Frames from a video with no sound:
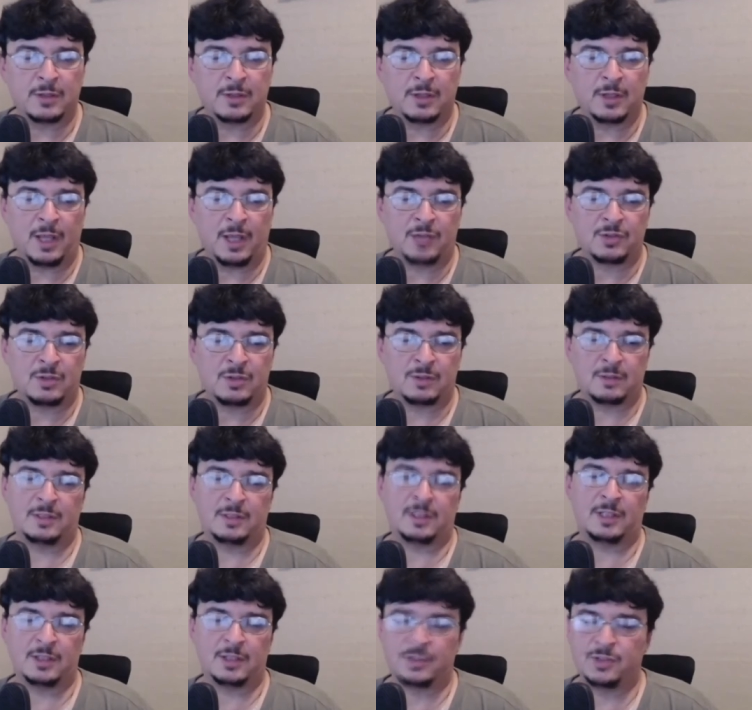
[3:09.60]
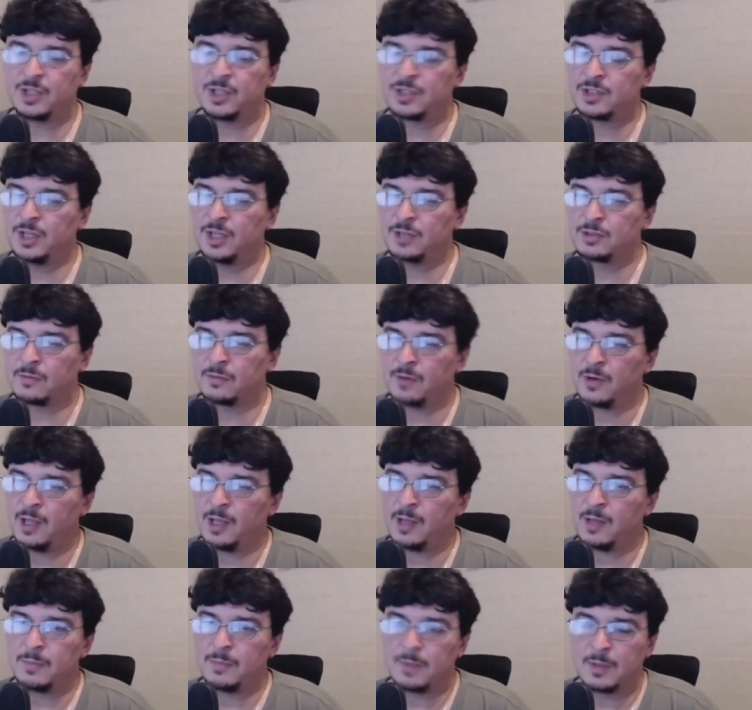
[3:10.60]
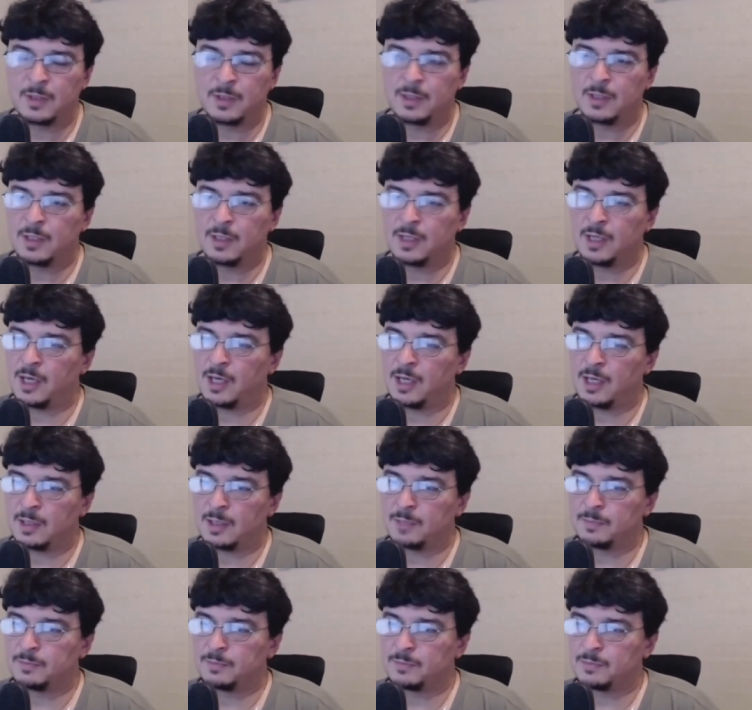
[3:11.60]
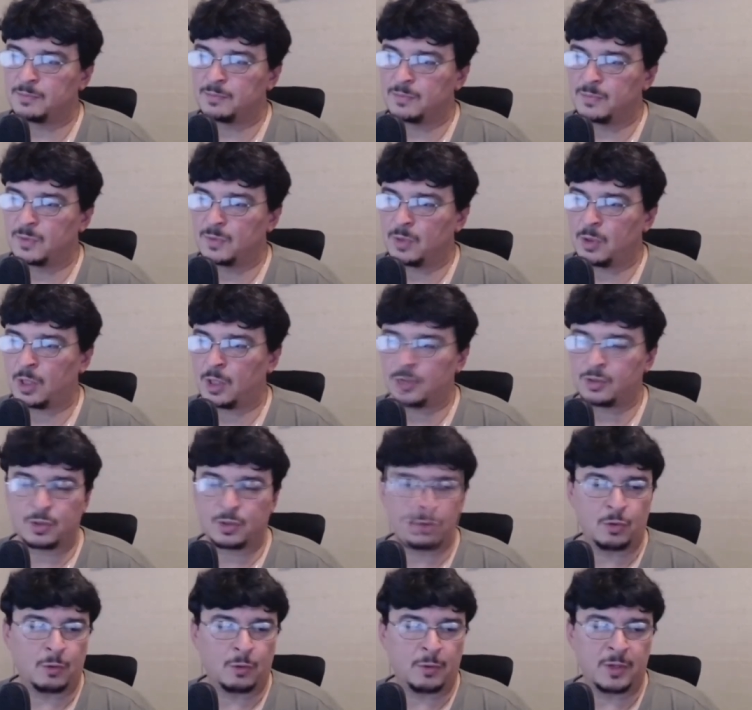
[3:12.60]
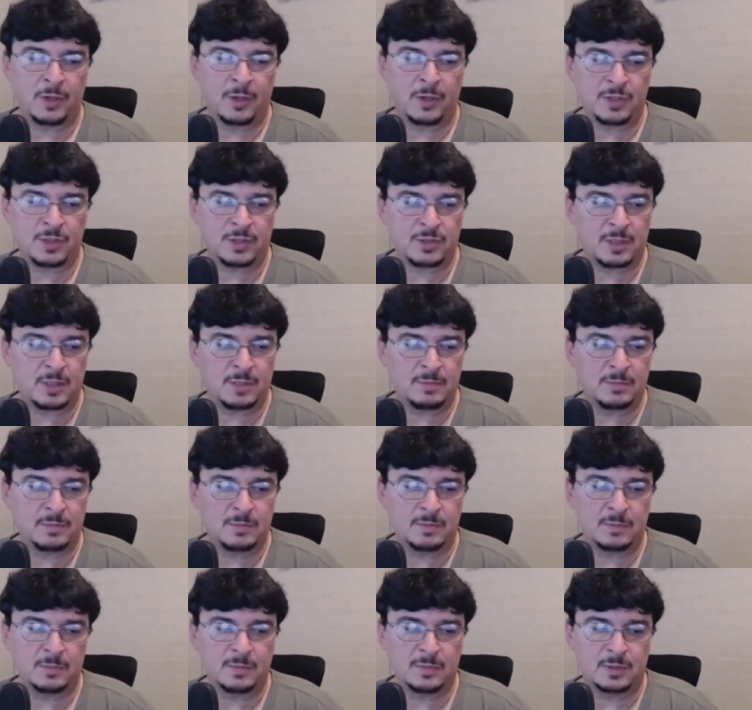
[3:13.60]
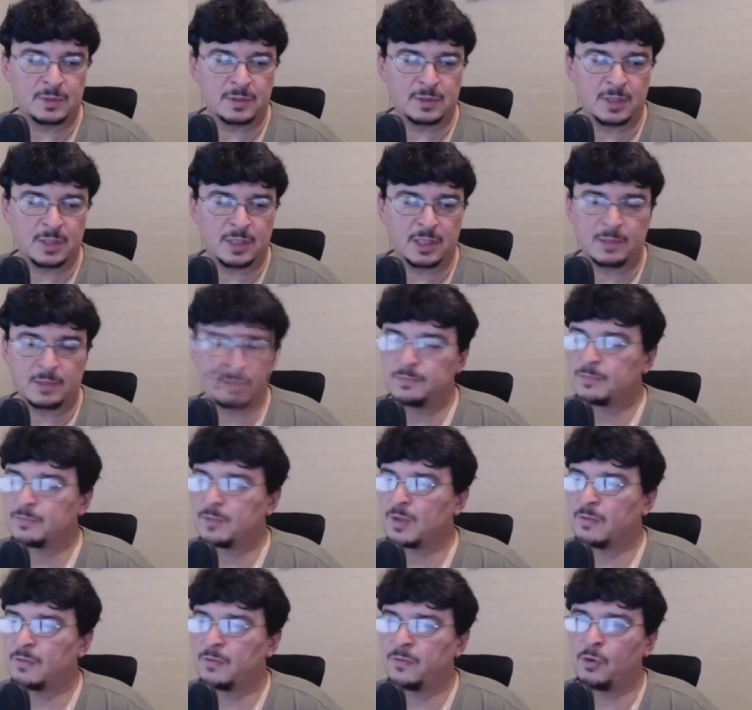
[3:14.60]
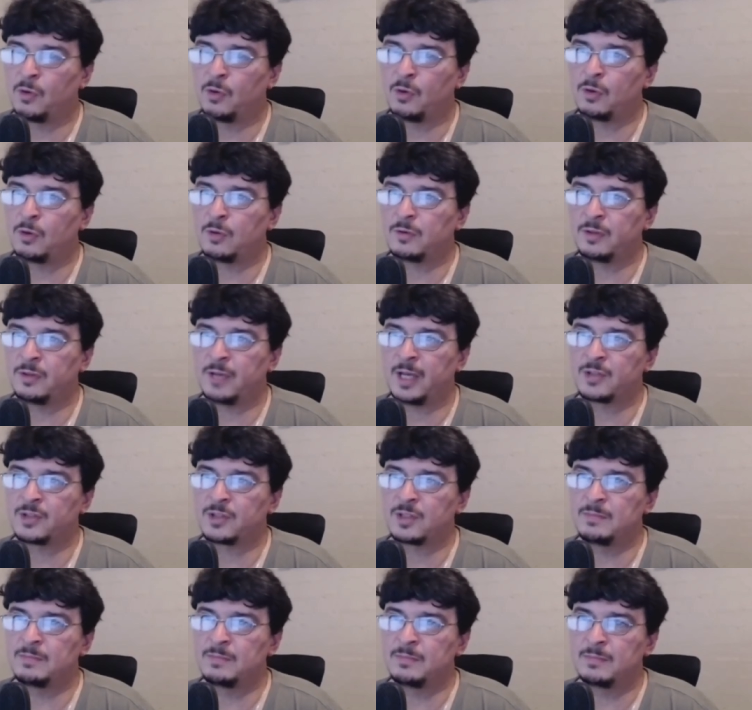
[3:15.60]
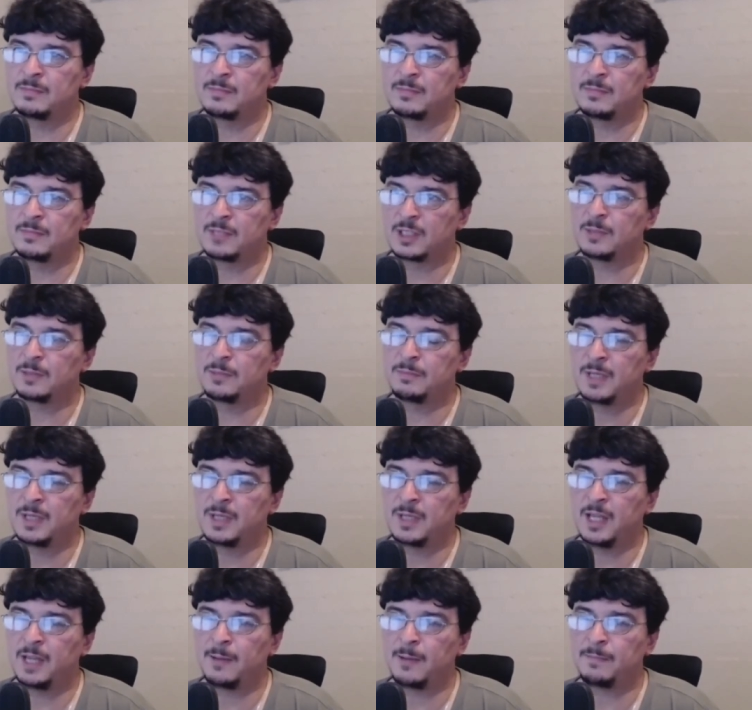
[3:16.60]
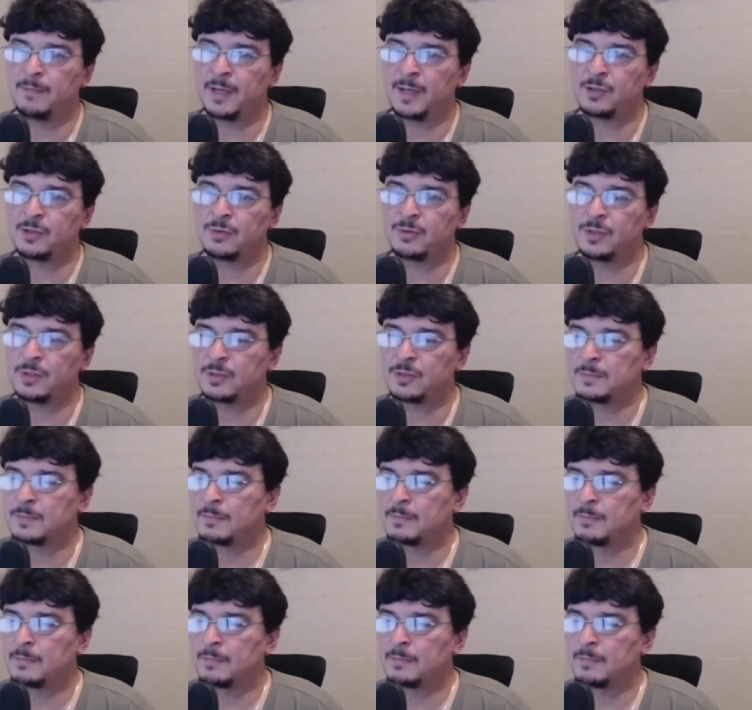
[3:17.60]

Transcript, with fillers: it. It's got uh, six gigs of RAM, um, octa-core processor, um, 4,000 uh, milliamp batteries.